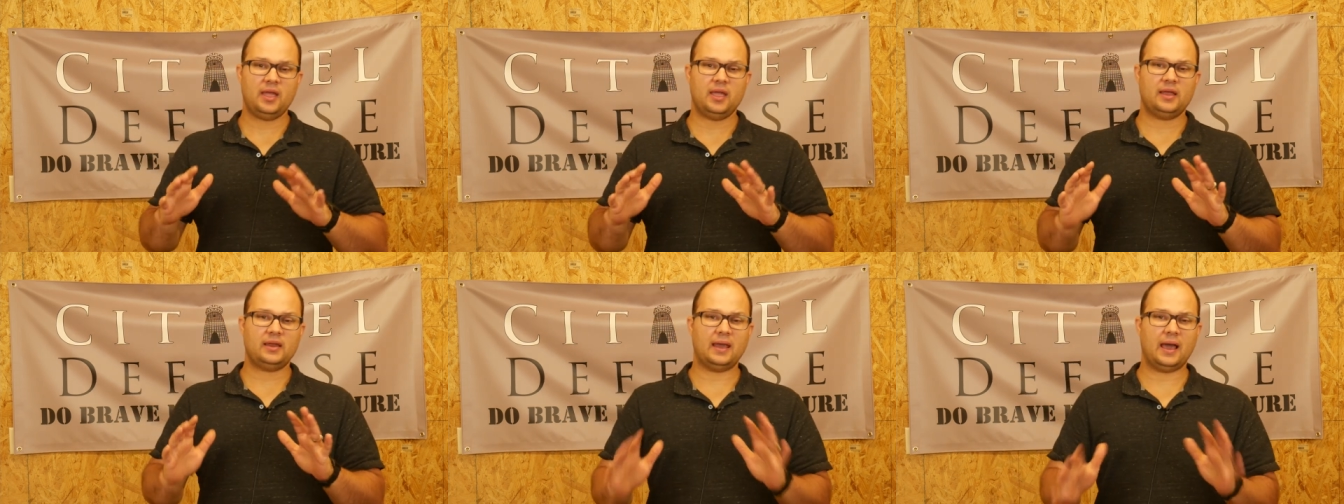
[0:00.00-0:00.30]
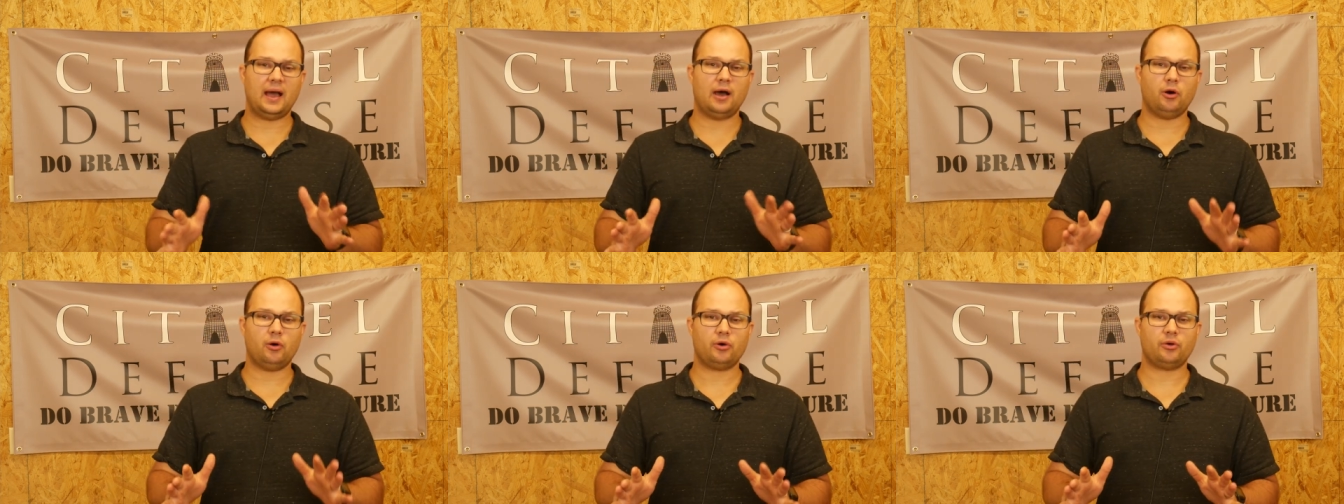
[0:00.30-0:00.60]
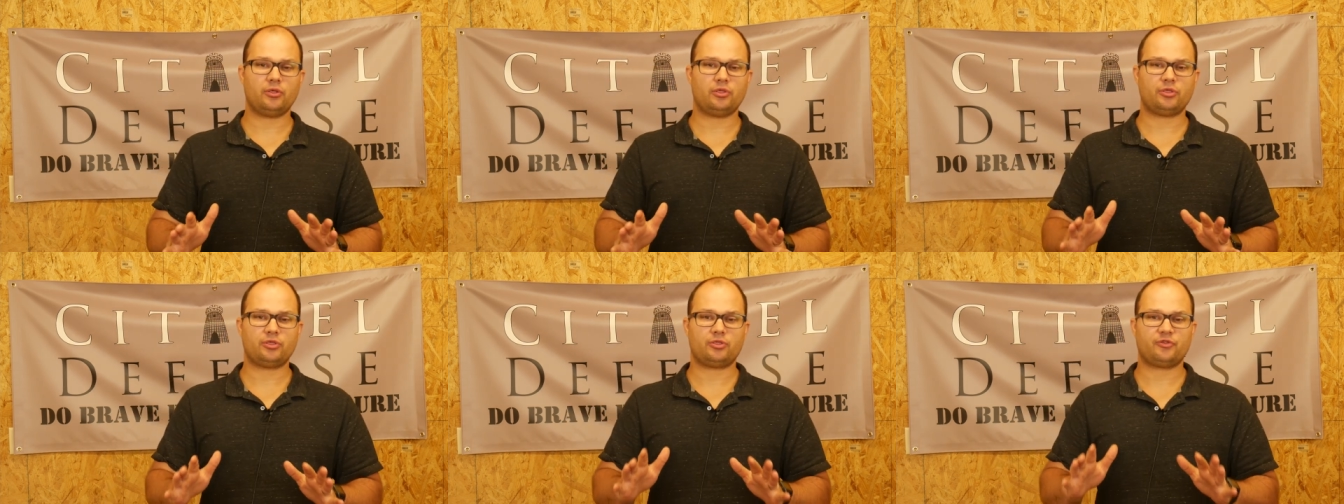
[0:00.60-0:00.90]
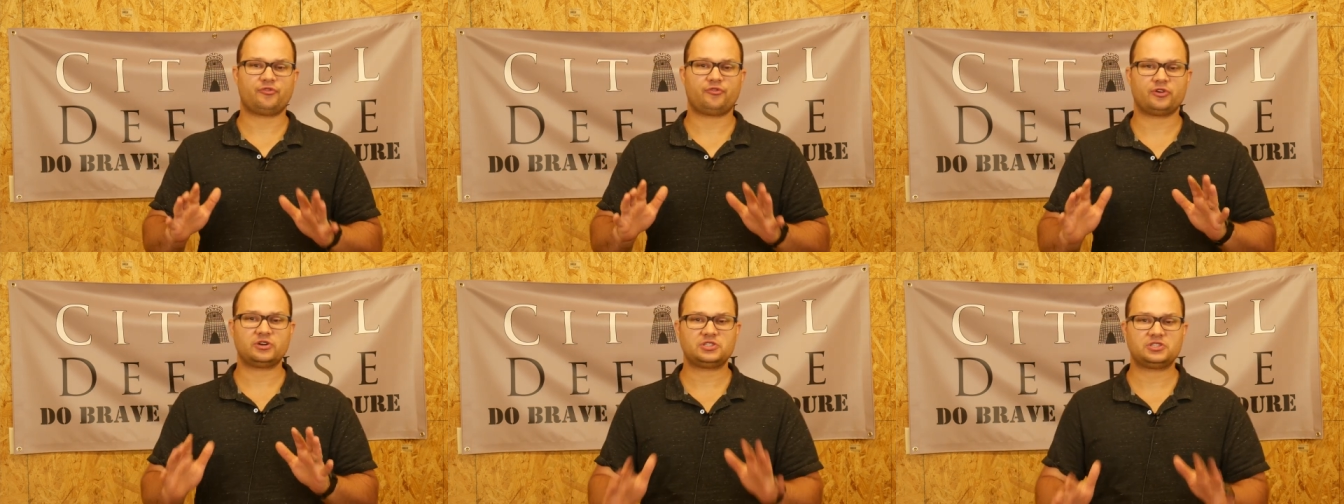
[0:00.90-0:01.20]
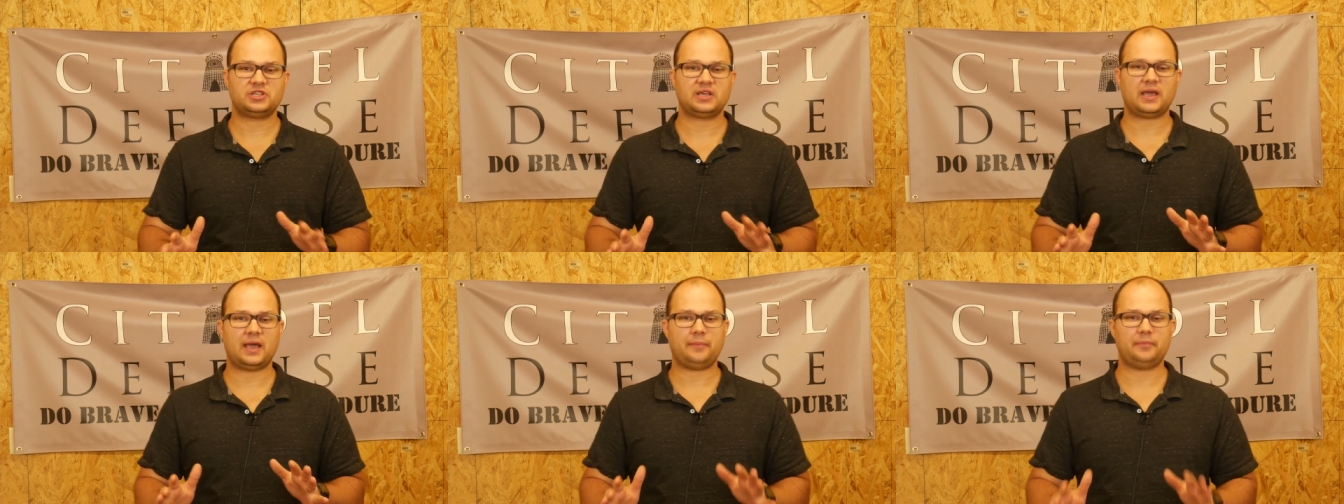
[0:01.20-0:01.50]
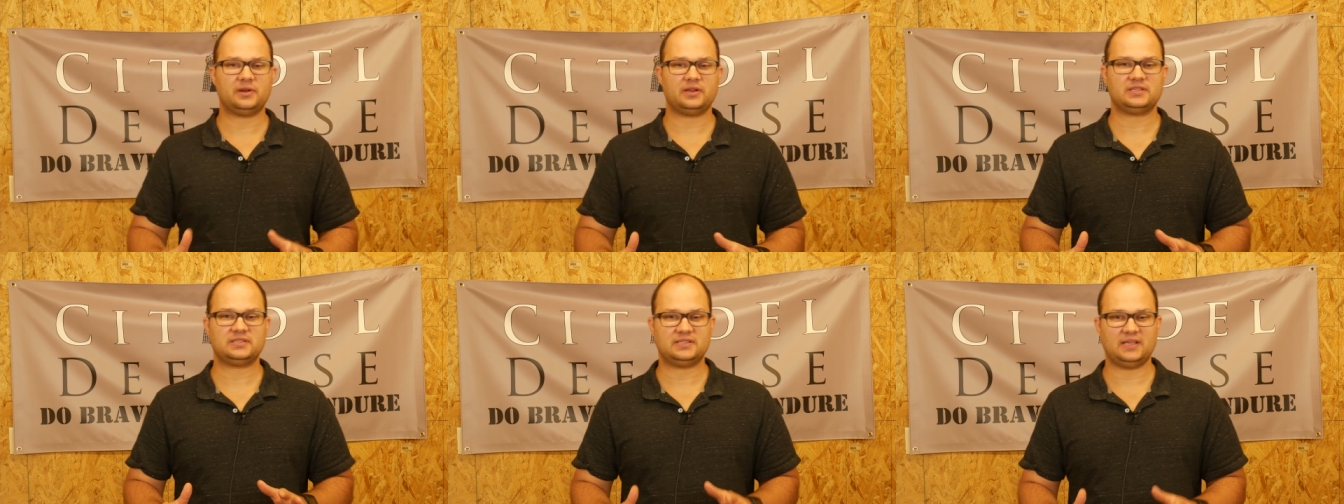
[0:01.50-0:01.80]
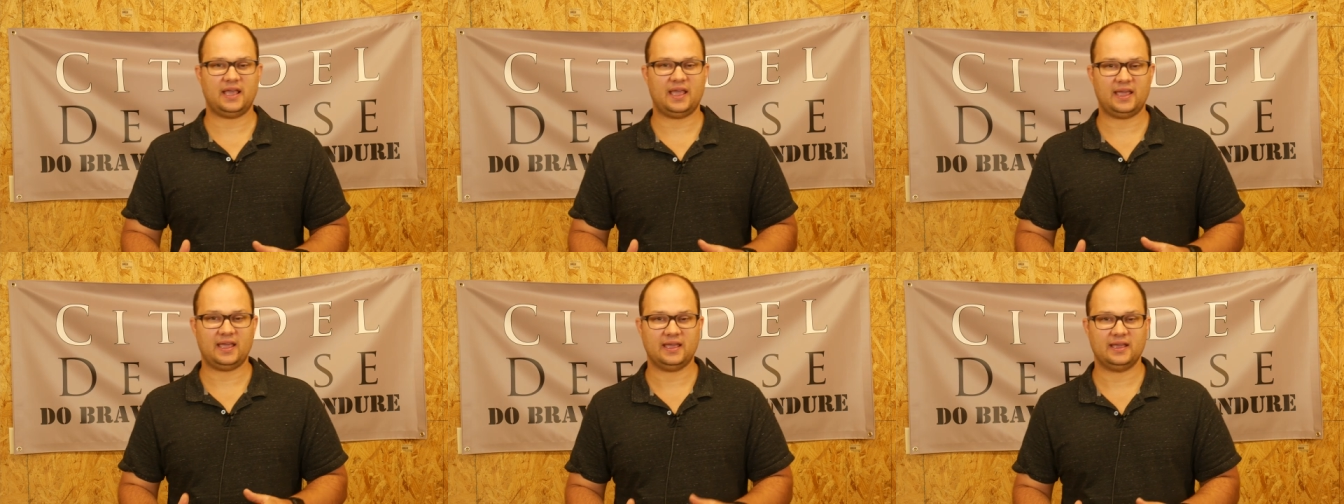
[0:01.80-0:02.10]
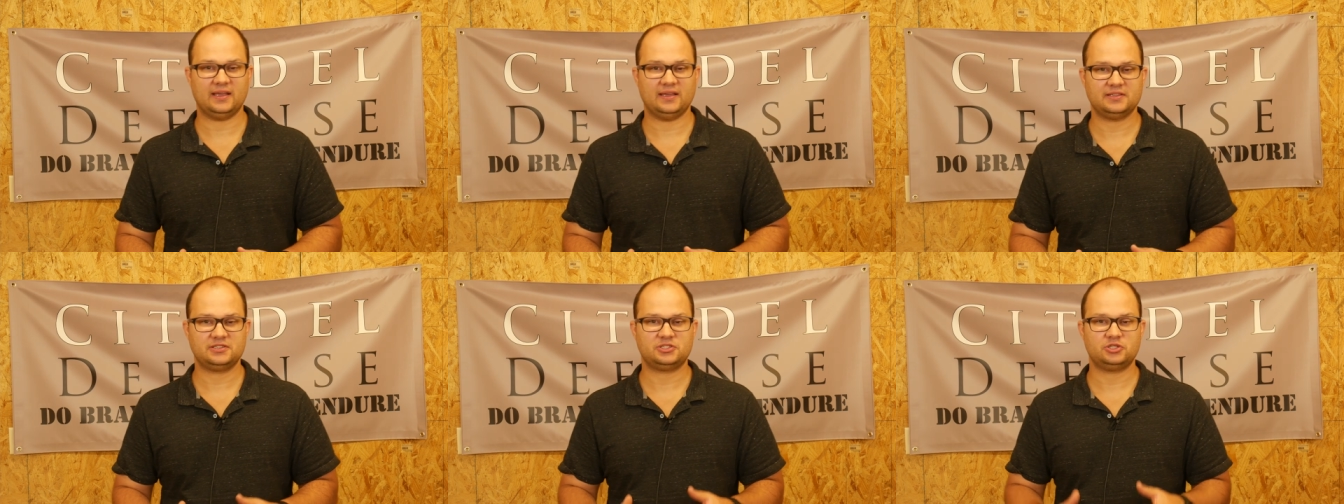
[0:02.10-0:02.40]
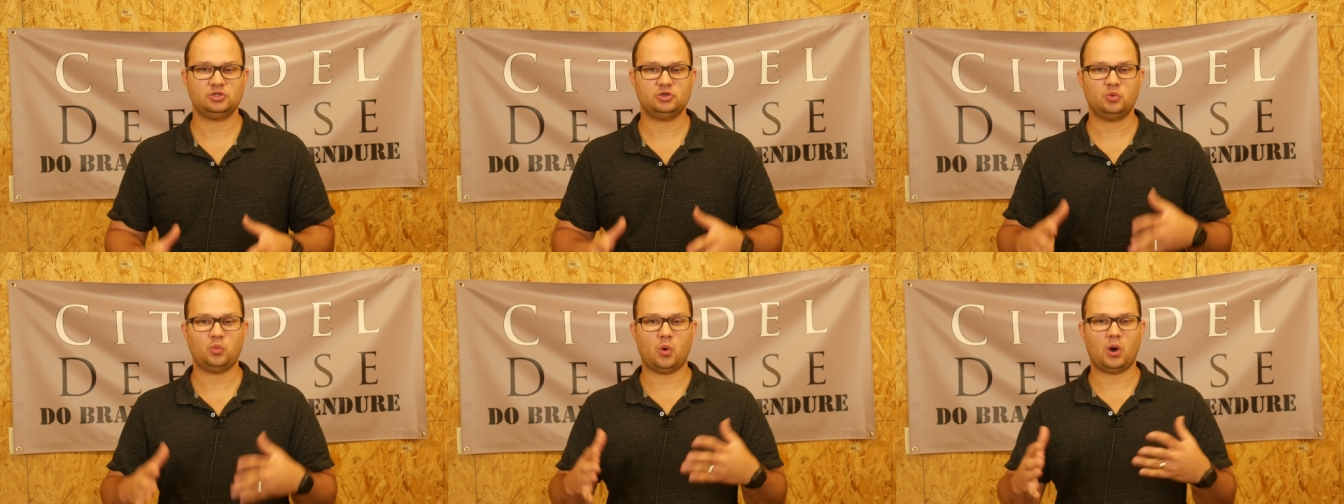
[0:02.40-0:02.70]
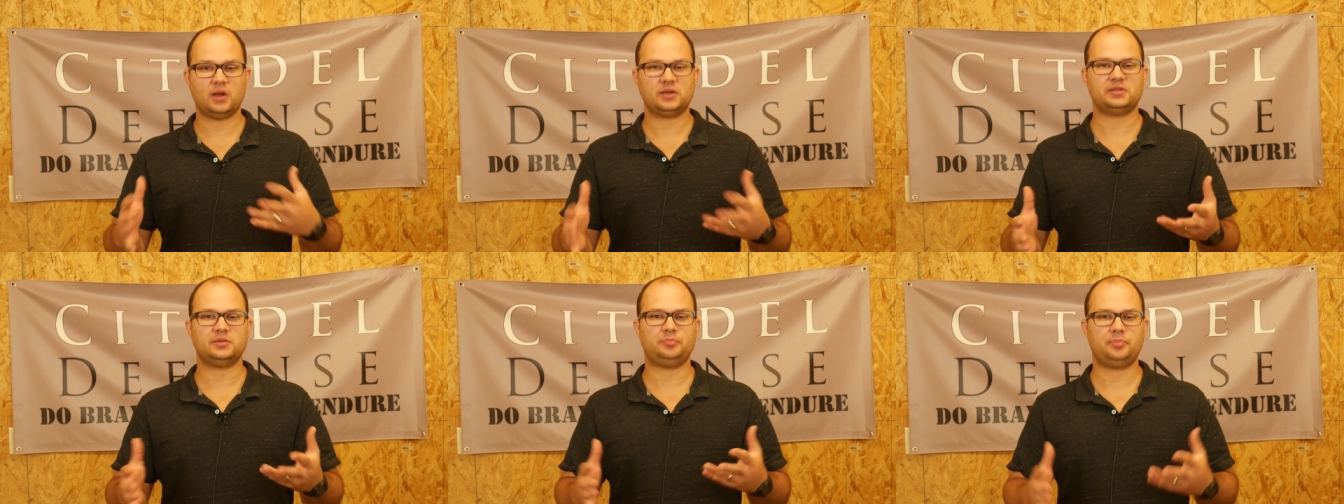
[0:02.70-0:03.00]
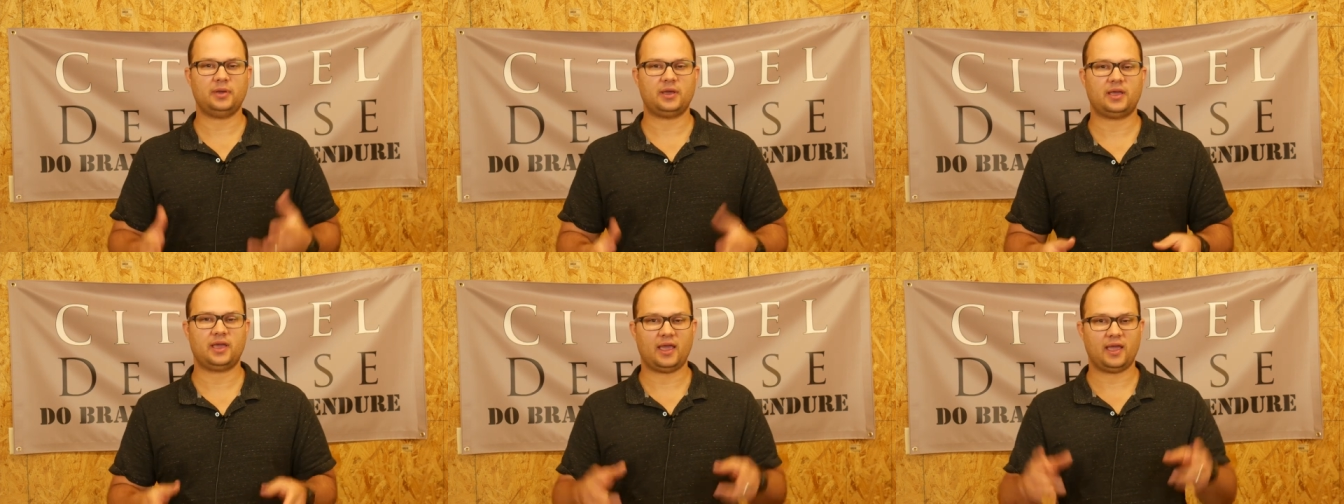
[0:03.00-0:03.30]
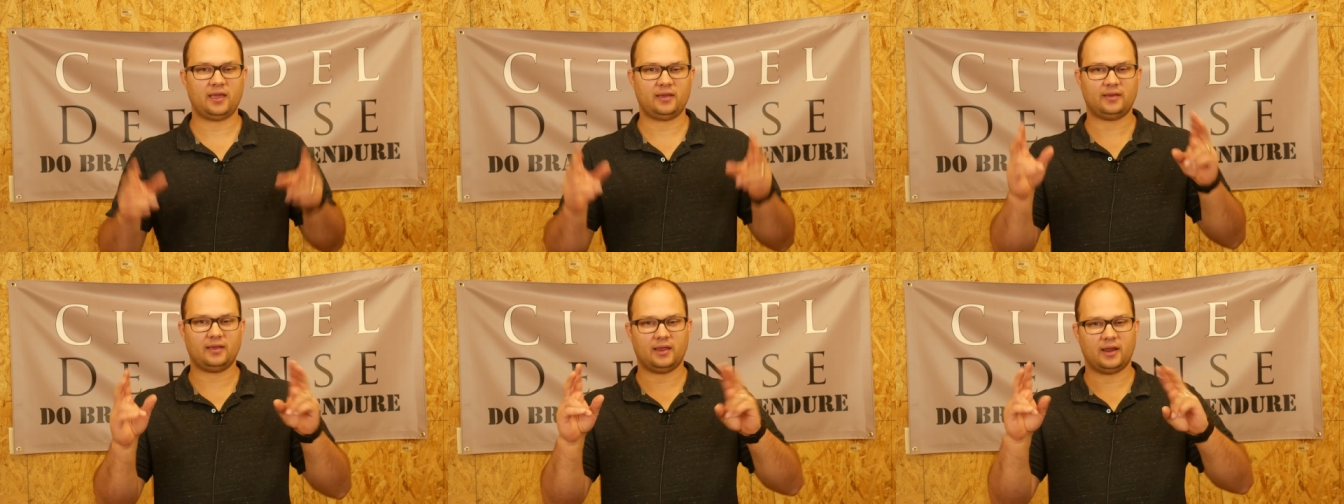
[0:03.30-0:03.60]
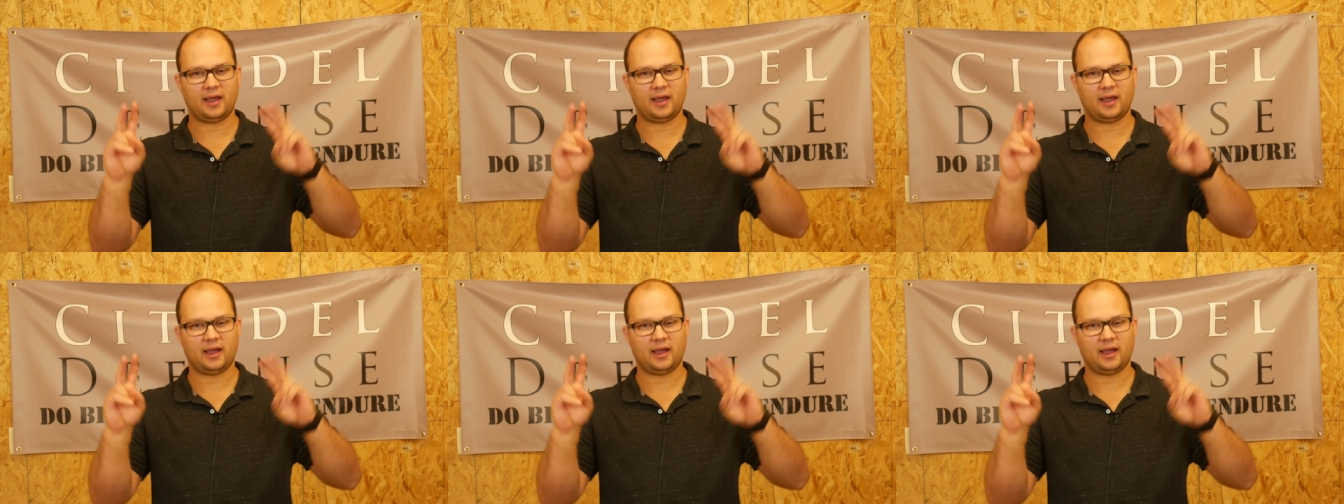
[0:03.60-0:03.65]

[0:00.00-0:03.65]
Now, the first thing I'm going to say is you want to pick a,